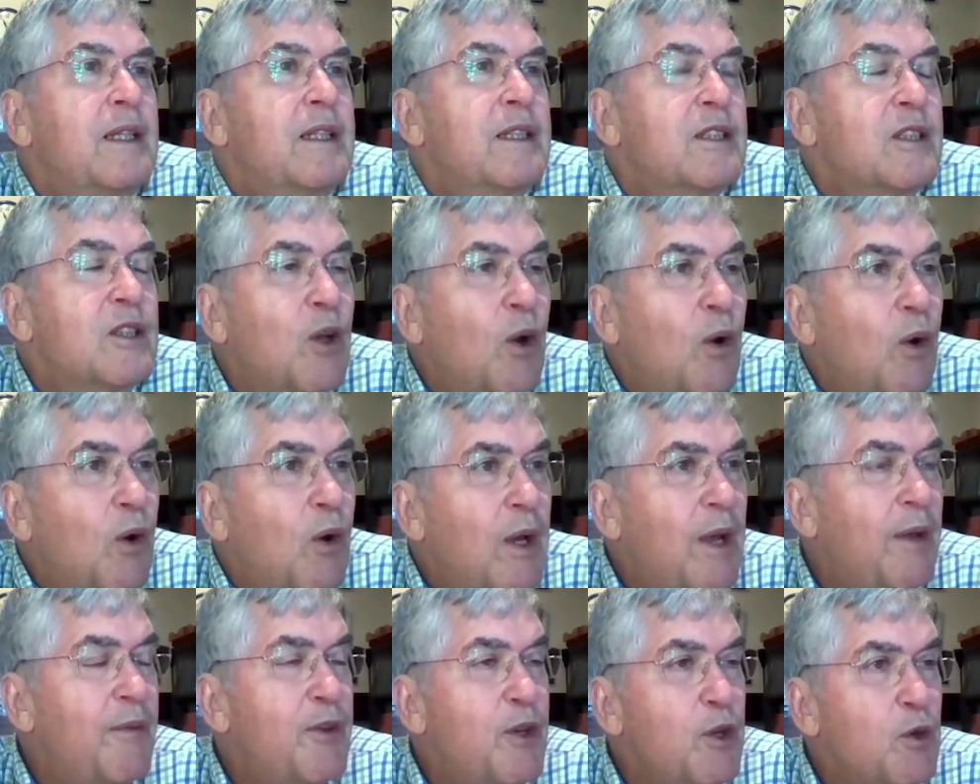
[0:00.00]
So
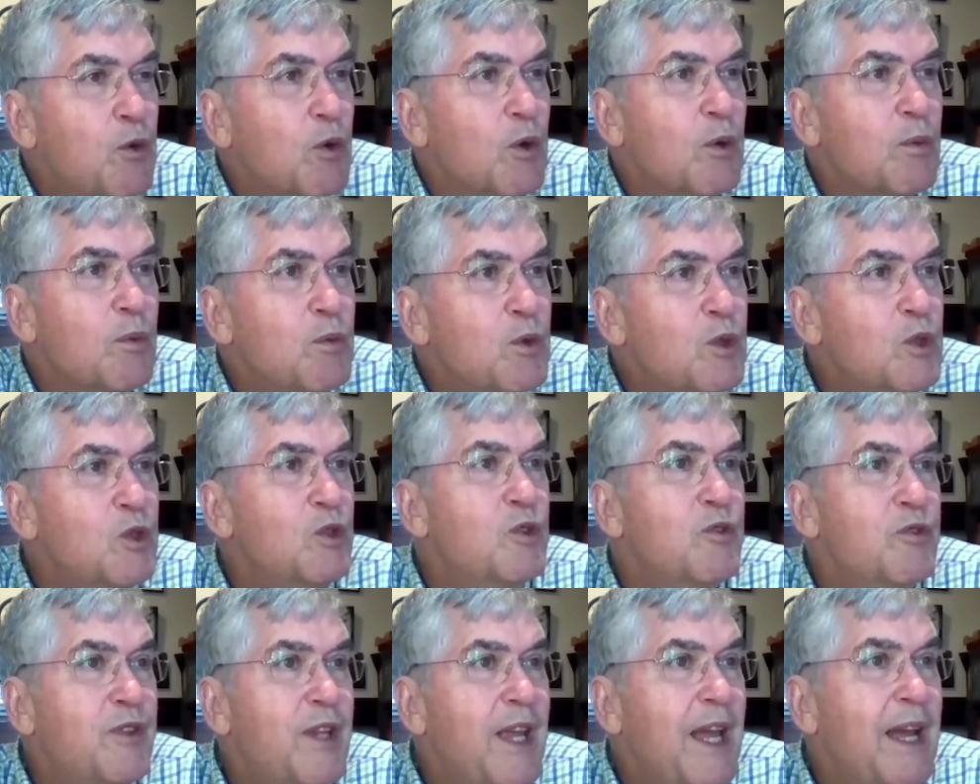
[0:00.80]
if you
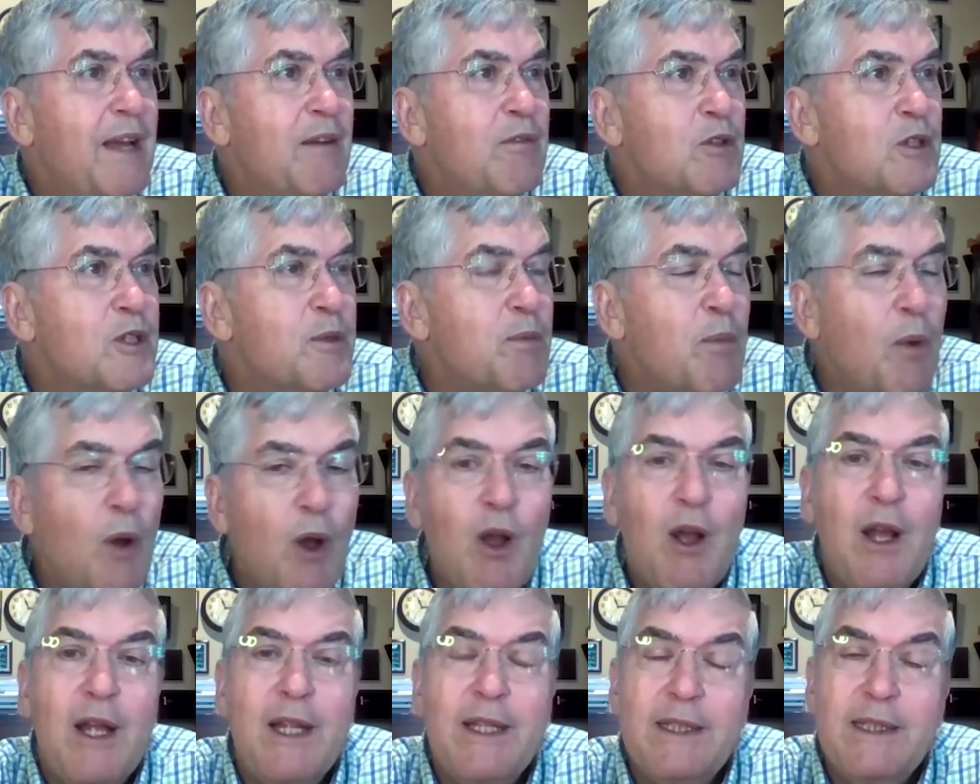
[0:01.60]
remove that
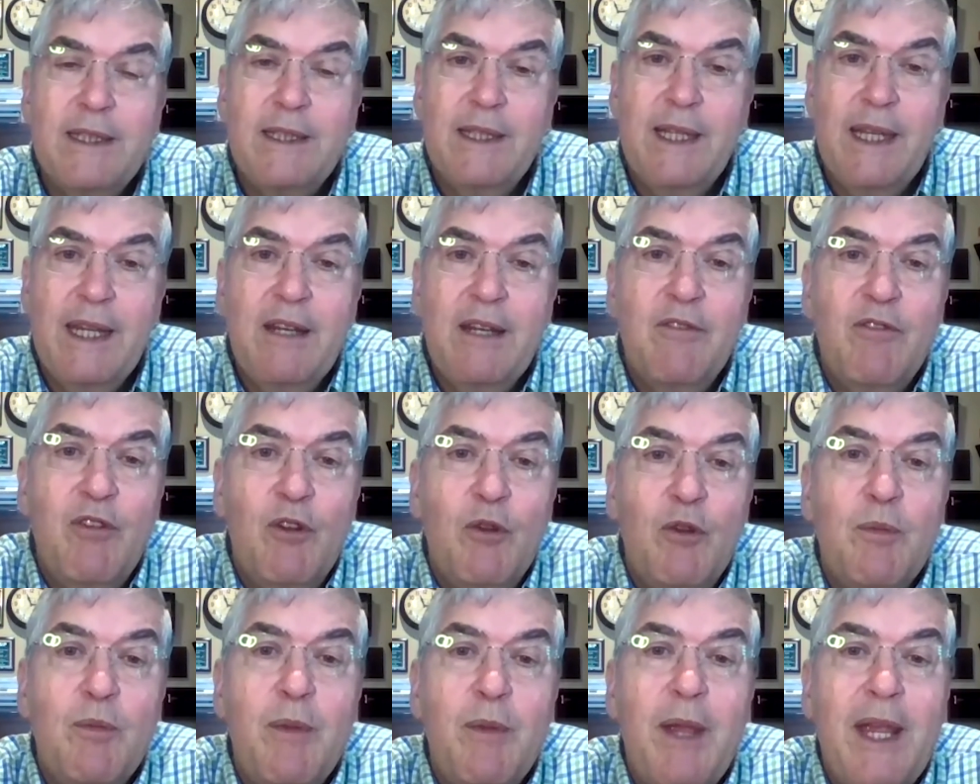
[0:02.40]
response, the
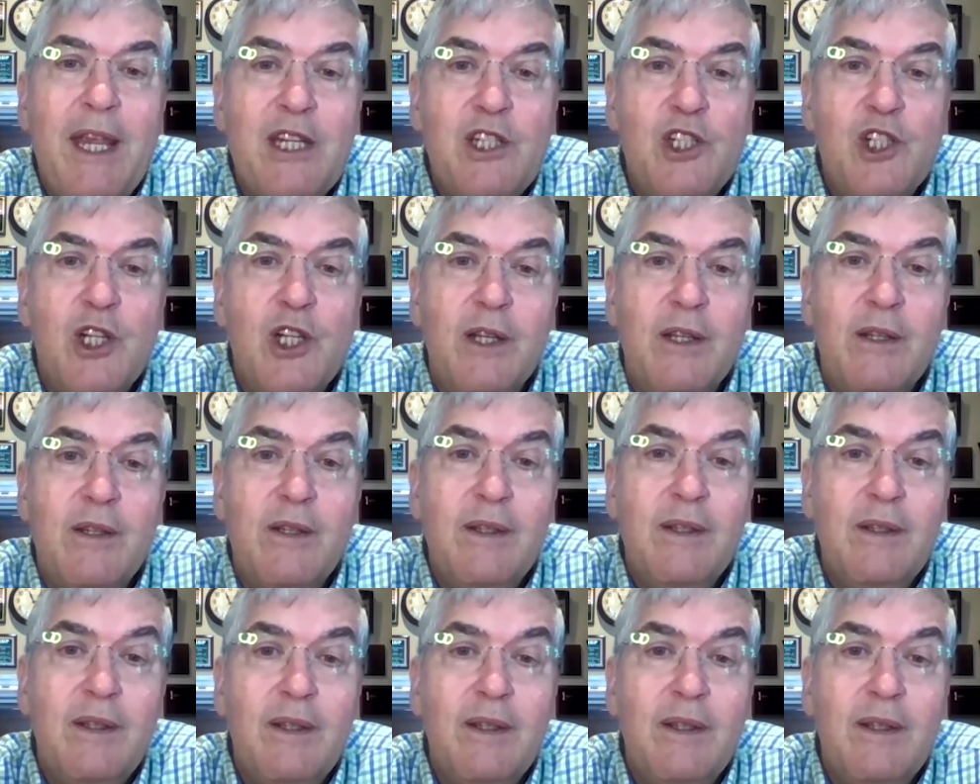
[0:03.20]
inflammation,